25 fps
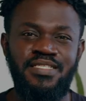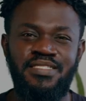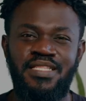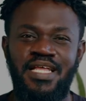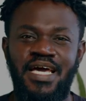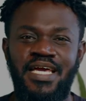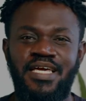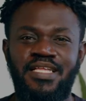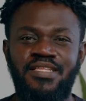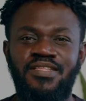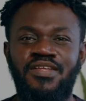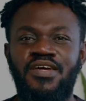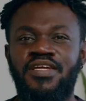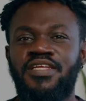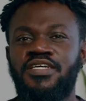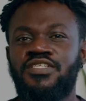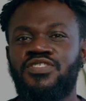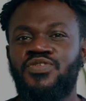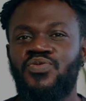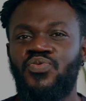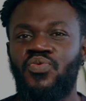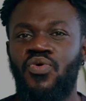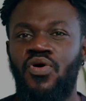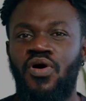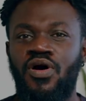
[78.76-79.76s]
It's like learning
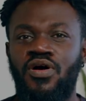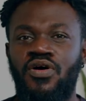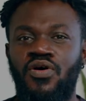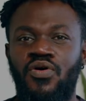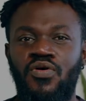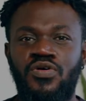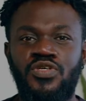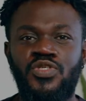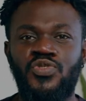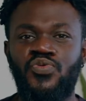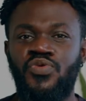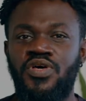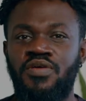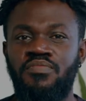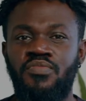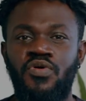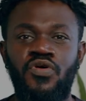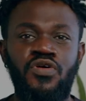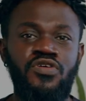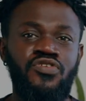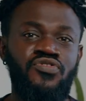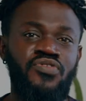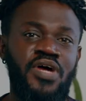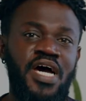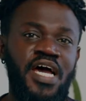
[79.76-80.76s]
to walk or swim
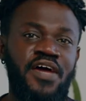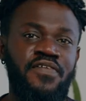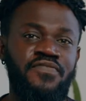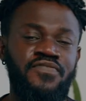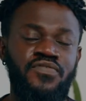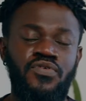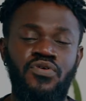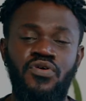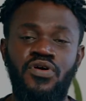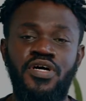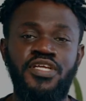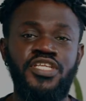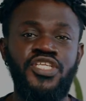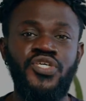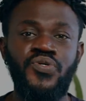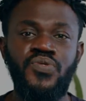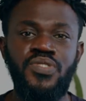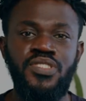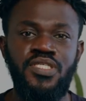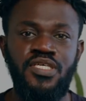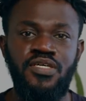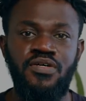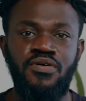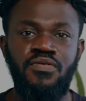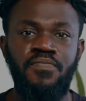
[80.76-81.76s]
or drive or a new
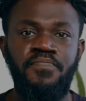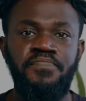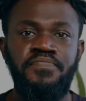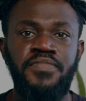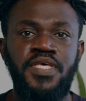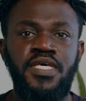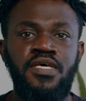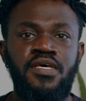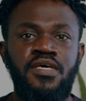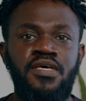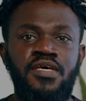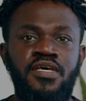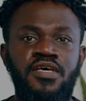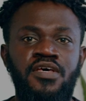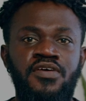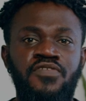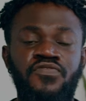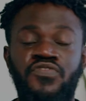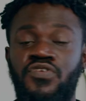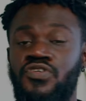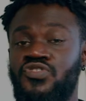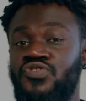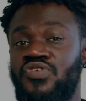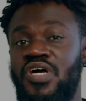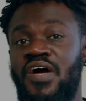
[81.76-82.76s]
skill.
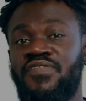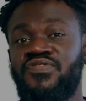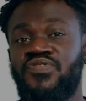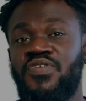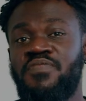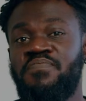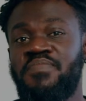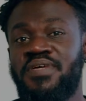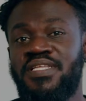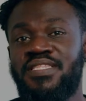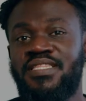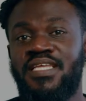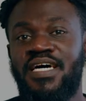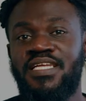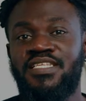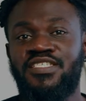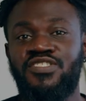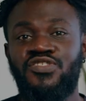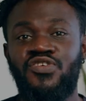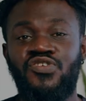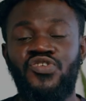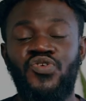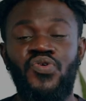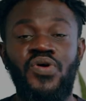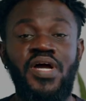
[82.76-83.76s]
First, you have to admit that
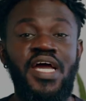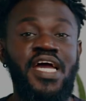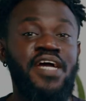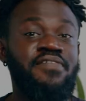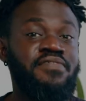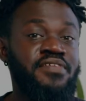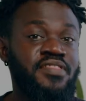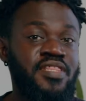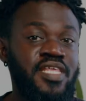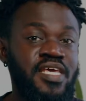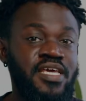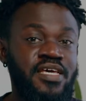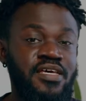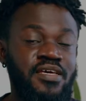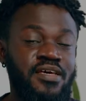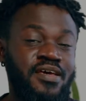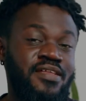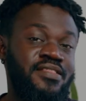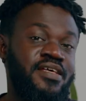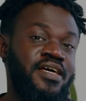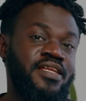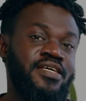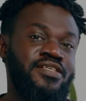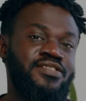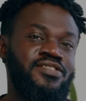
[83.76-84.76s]
you don't know everything
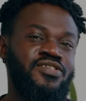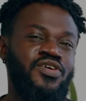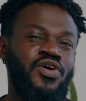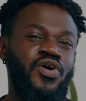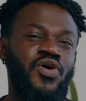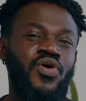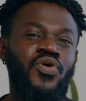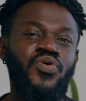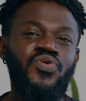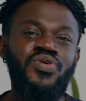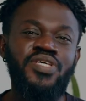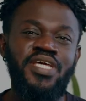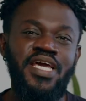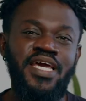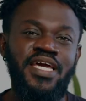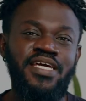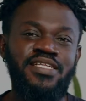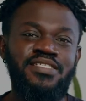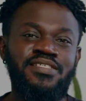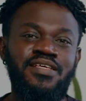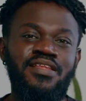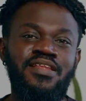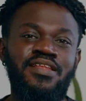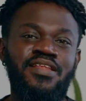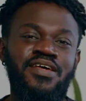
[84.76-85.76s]
and that it's
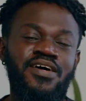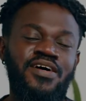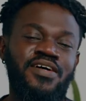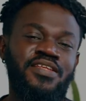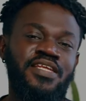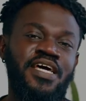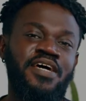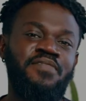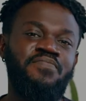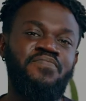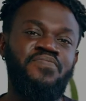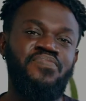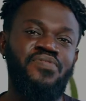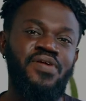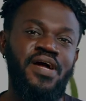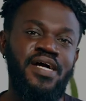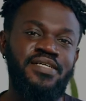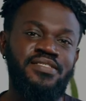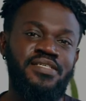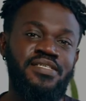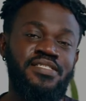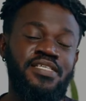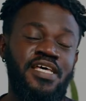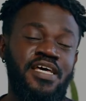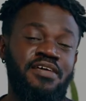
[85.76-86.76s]
okay to learn and
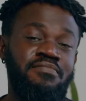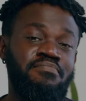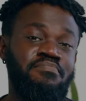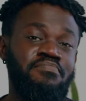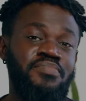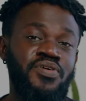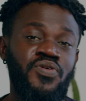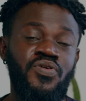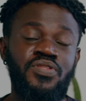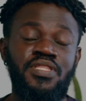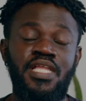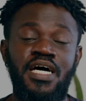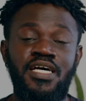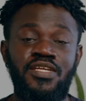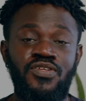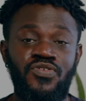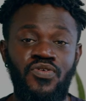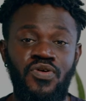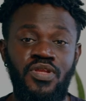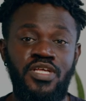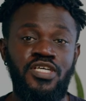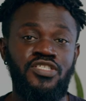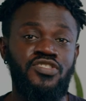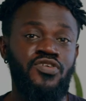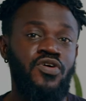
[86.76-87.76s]
practice and build that
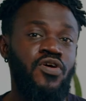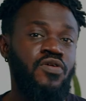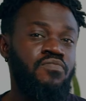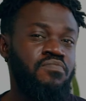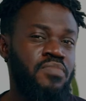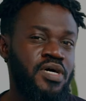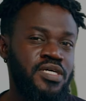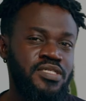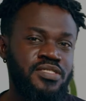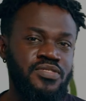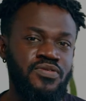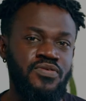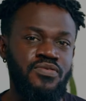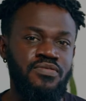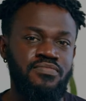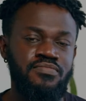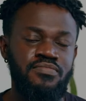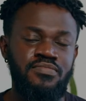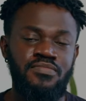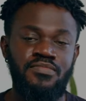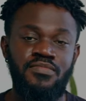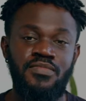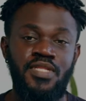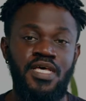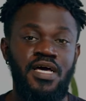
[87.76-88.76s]
knowledge or muscle.
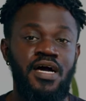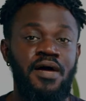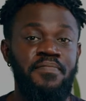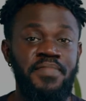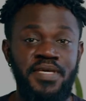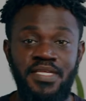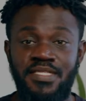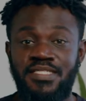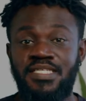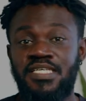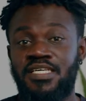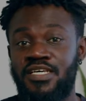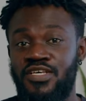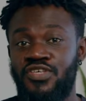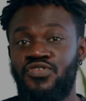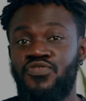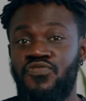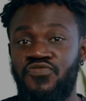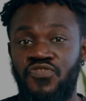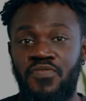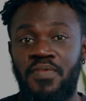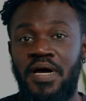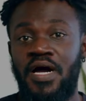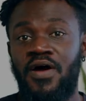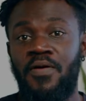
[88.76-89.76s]
I mean, take a
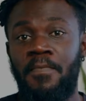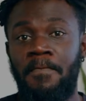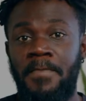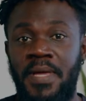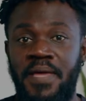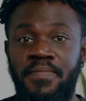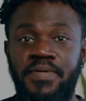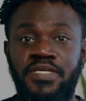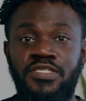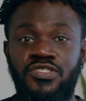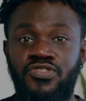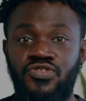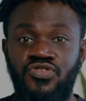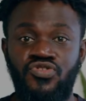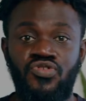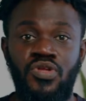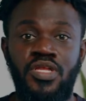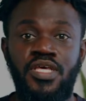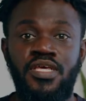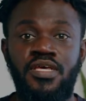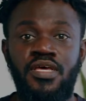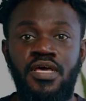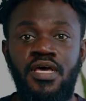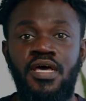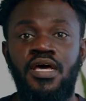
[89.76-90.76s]
cue from how babies
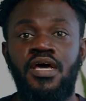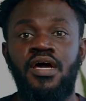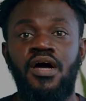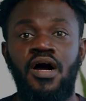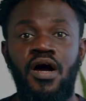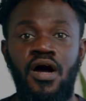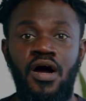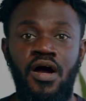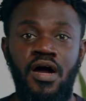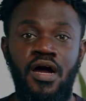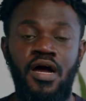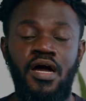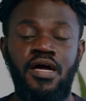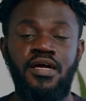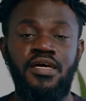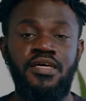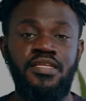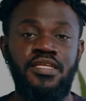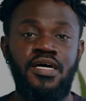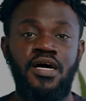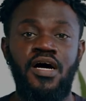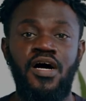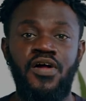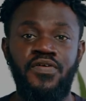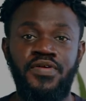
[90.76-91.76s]
usually are
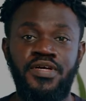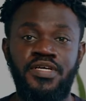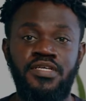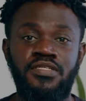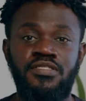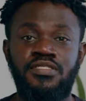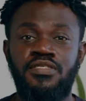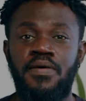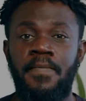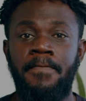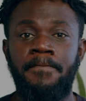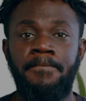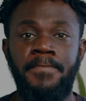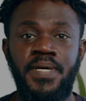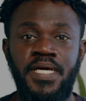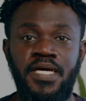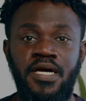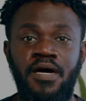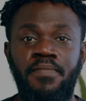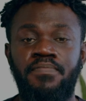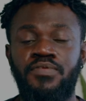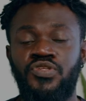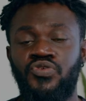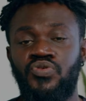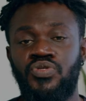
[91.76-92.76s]
in a hurry to
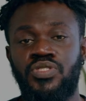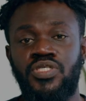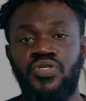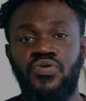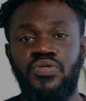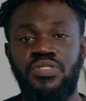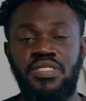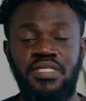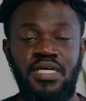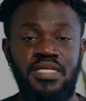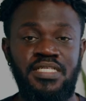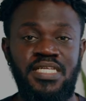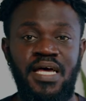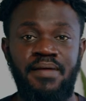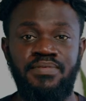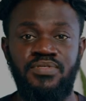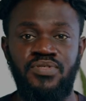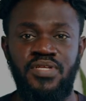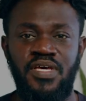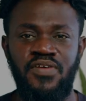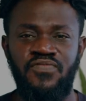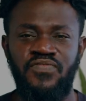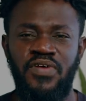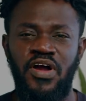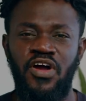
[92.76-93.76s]
pick up new skills and adapt
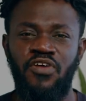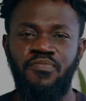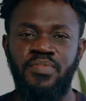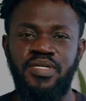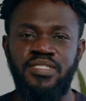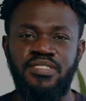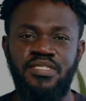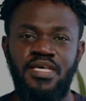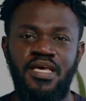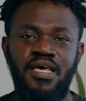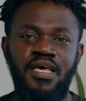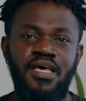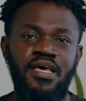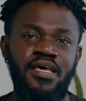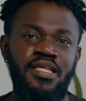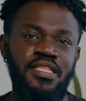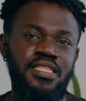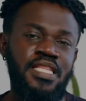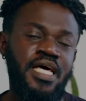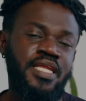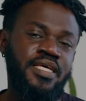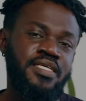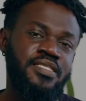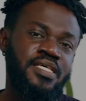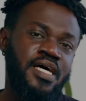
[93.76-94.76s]
to the environment.
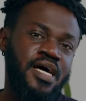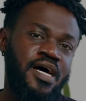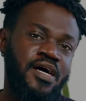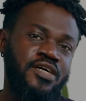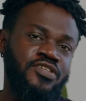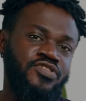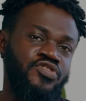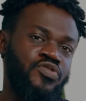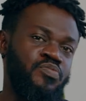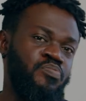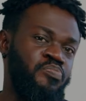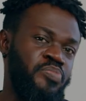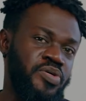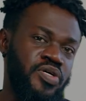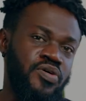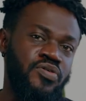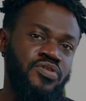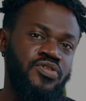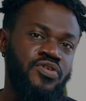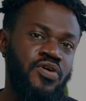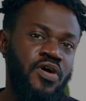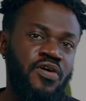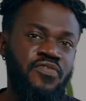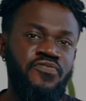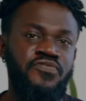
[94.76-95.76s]
That is how you
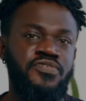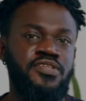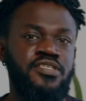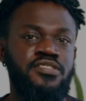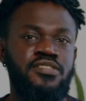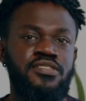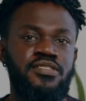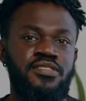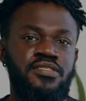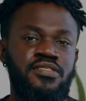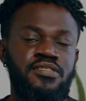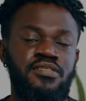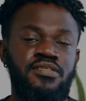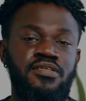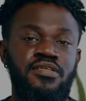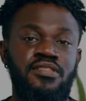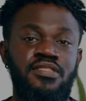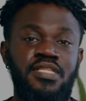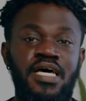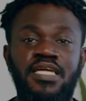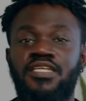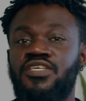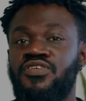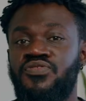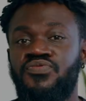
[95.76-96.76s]
build confidence,
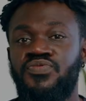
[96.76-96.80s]
that